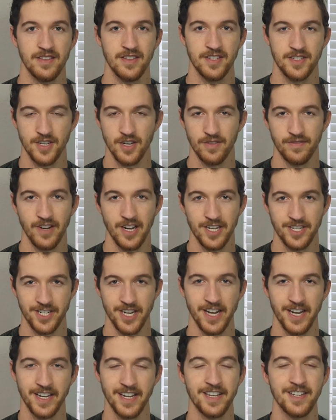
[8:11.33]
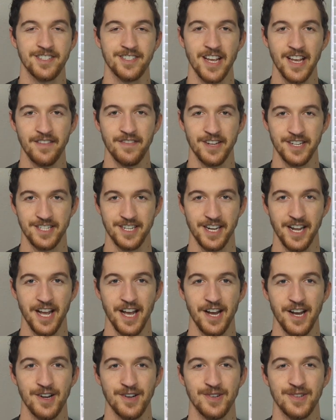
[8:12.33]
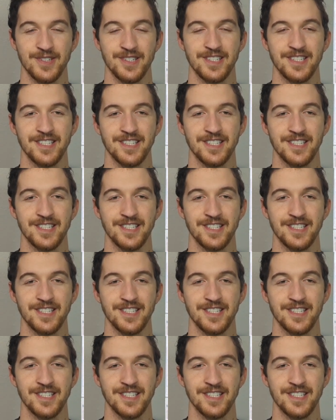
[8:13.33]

the SoFi checking and savings account.